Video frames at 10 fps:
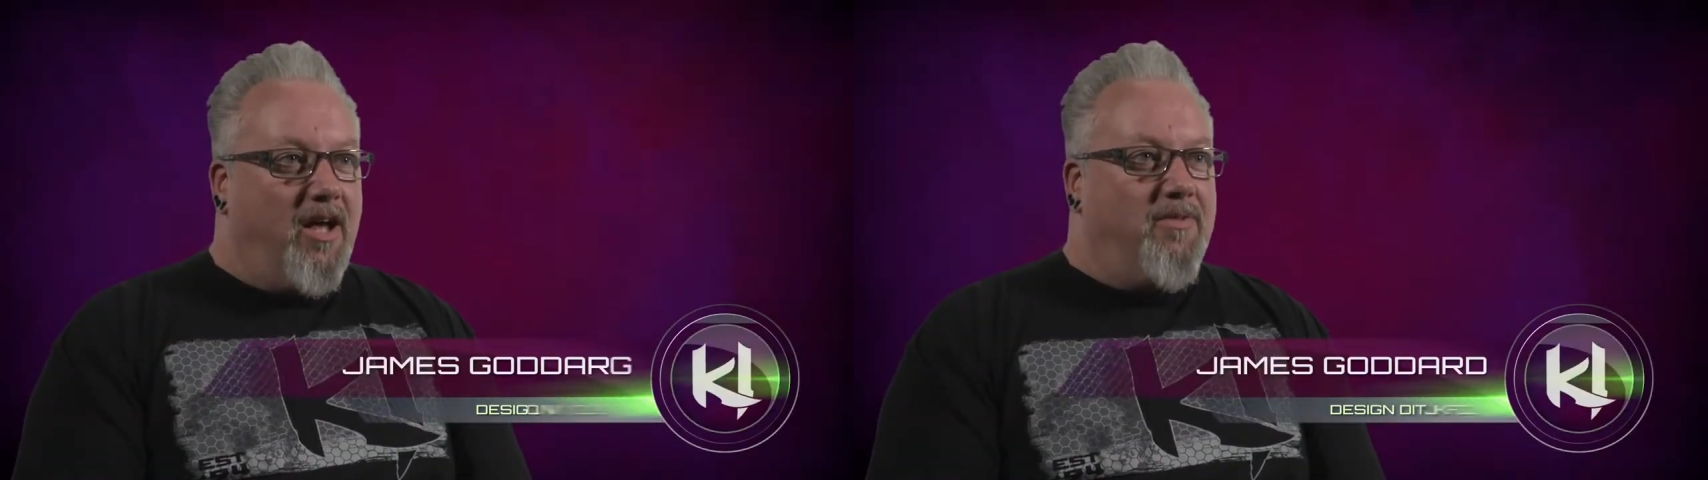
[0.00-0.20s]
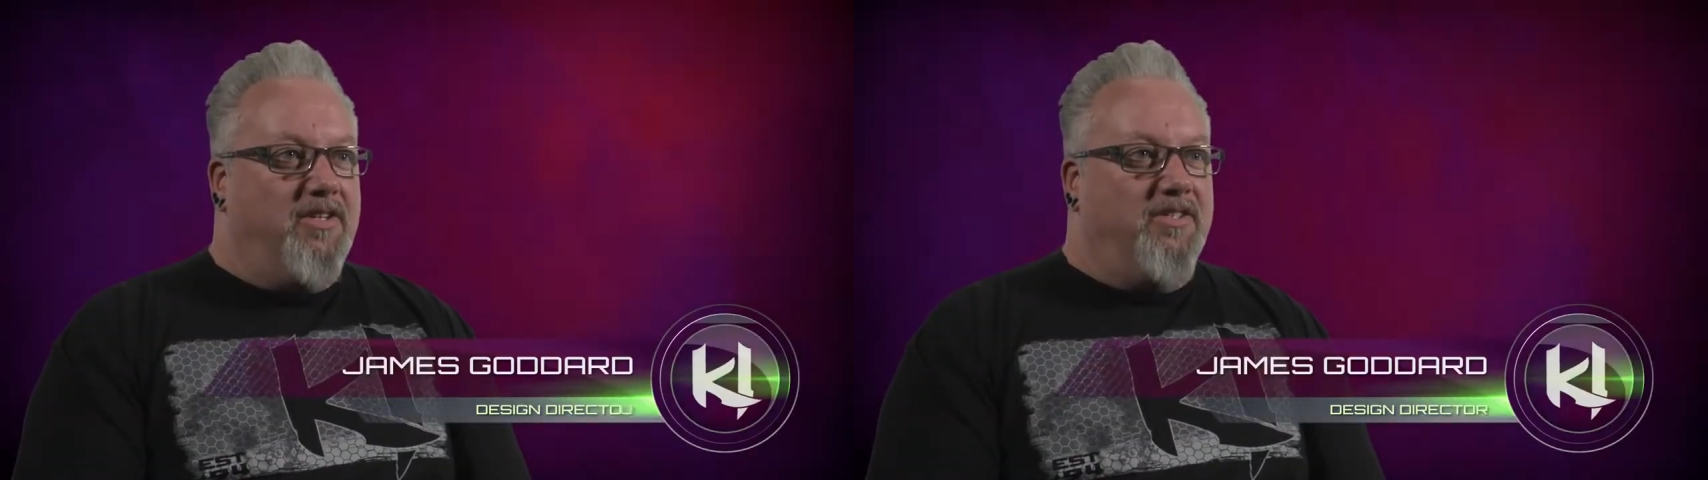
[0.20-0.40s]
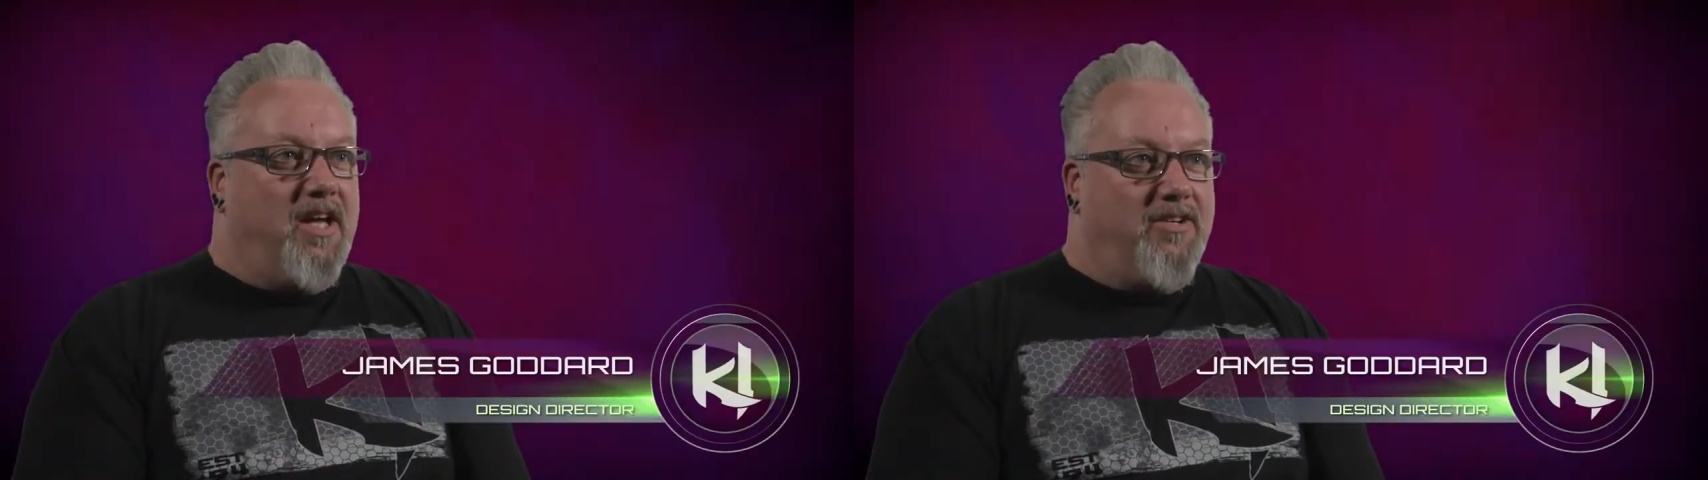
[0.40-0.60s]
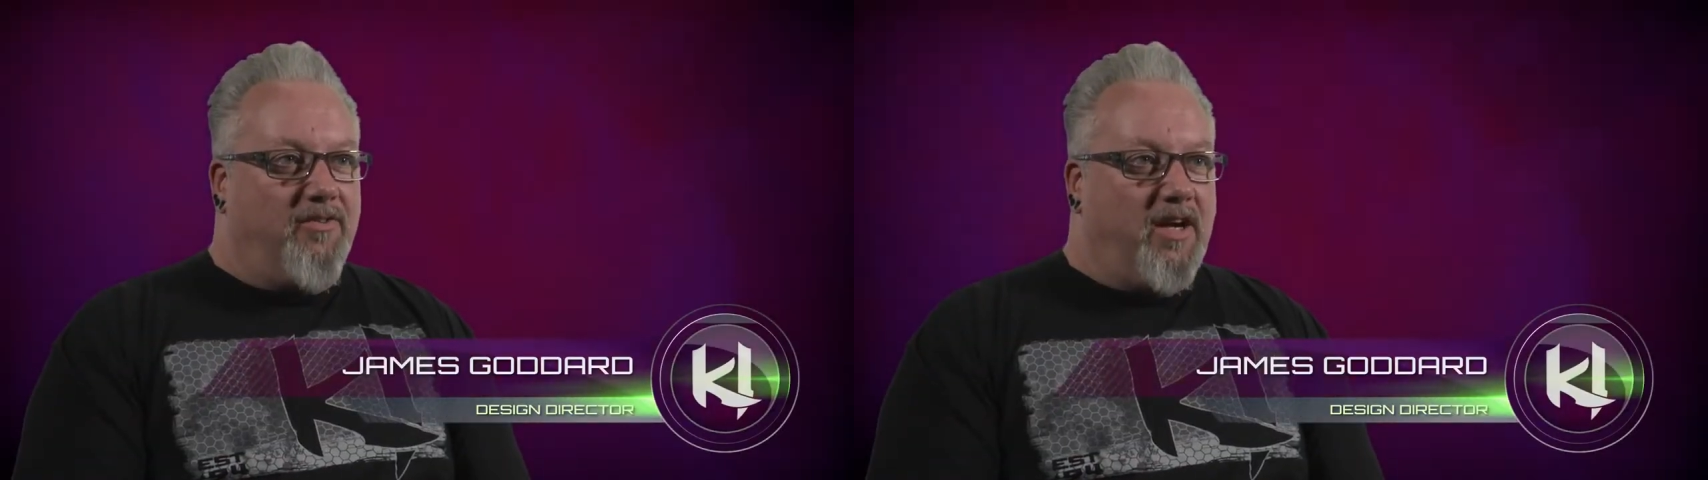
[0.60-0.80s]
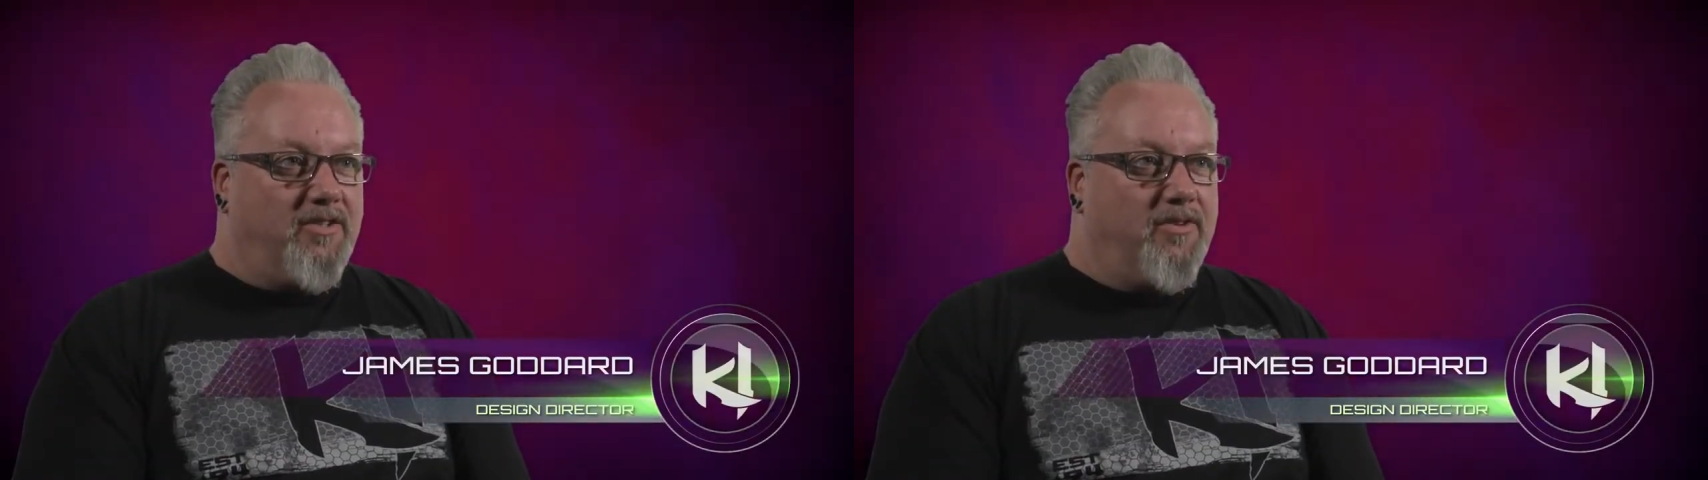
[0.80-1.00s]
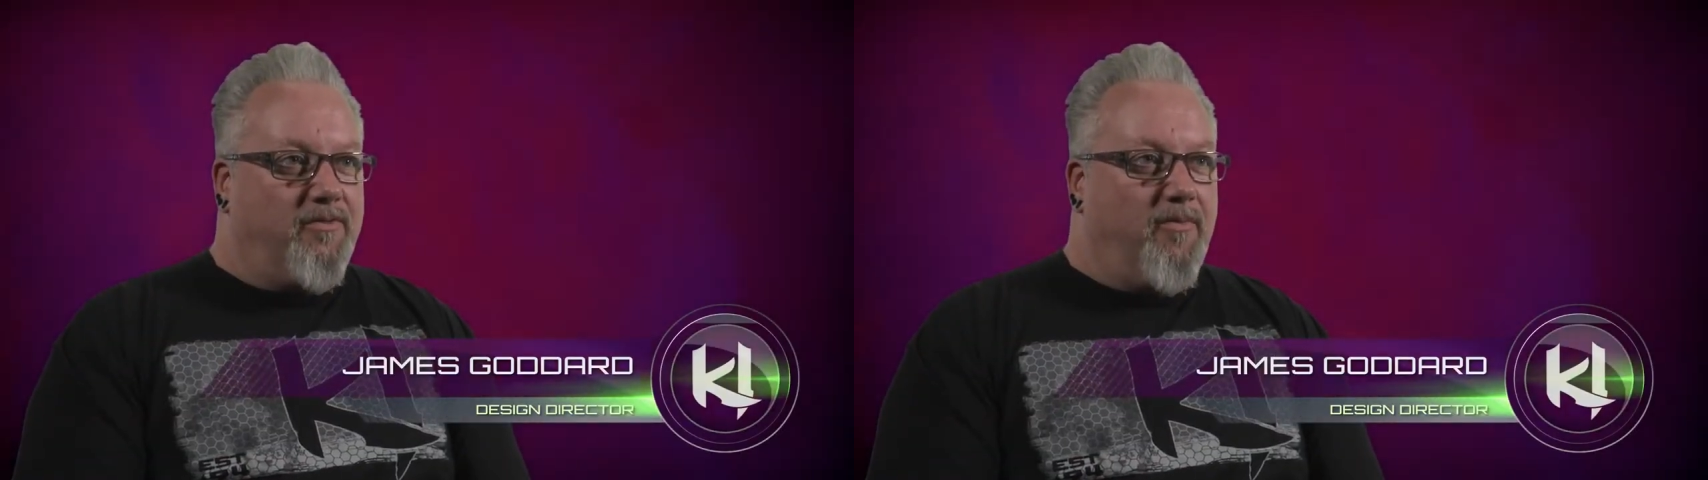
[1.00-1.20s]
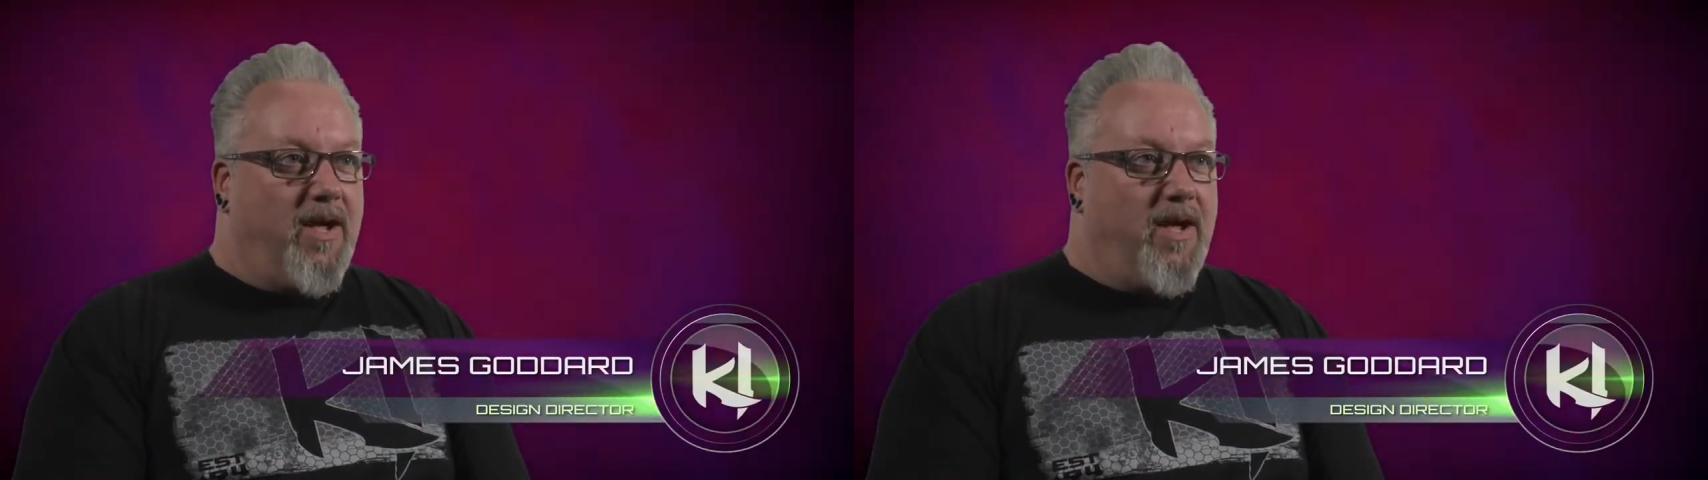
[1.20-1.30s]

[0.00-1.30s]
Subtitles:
I'm the design director for